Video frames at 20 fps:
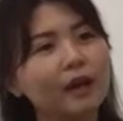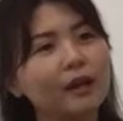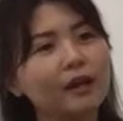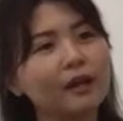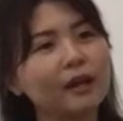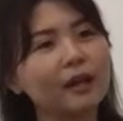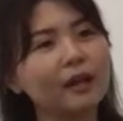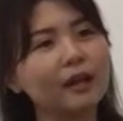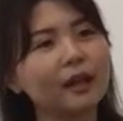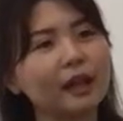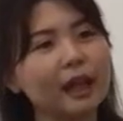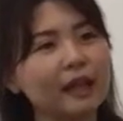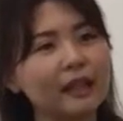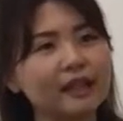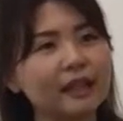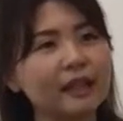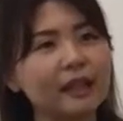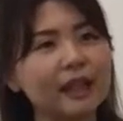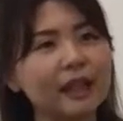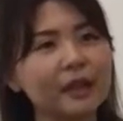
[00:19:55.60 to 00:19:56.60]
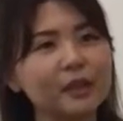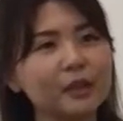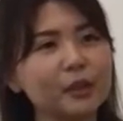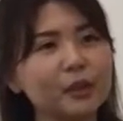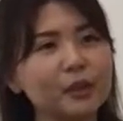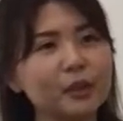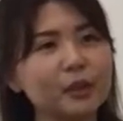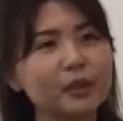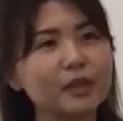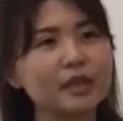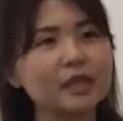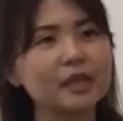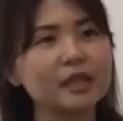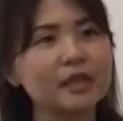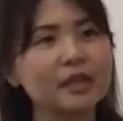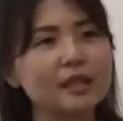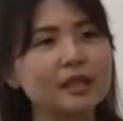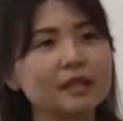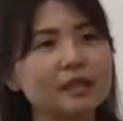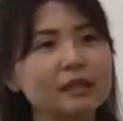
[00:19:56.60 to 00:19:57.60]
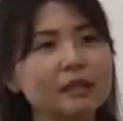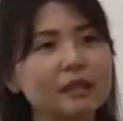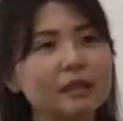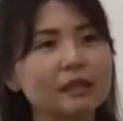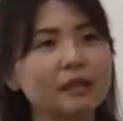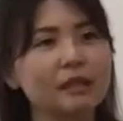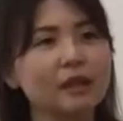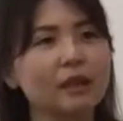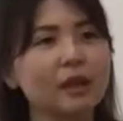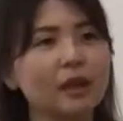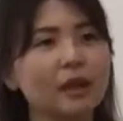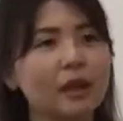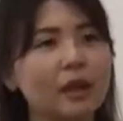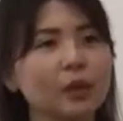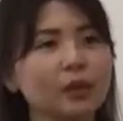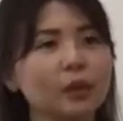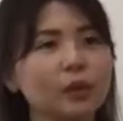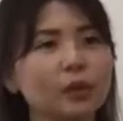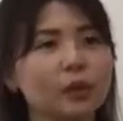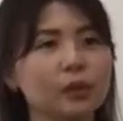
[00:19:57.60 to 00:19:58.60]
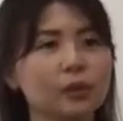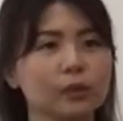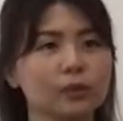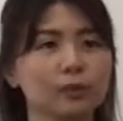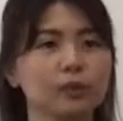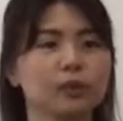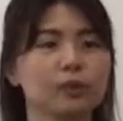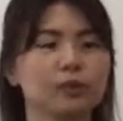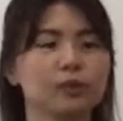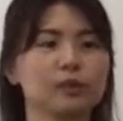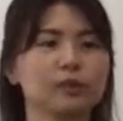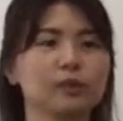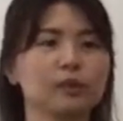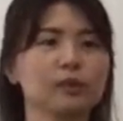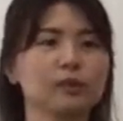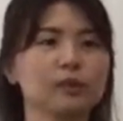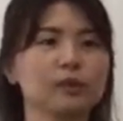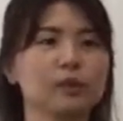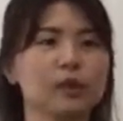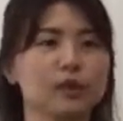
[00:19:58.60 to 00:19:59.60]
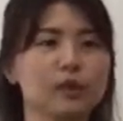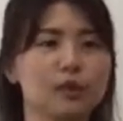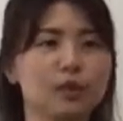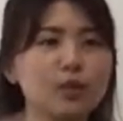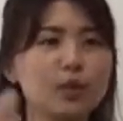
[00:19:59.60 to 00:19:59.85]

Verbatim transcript: Because uh, I don't know who is it. No. Yeah. so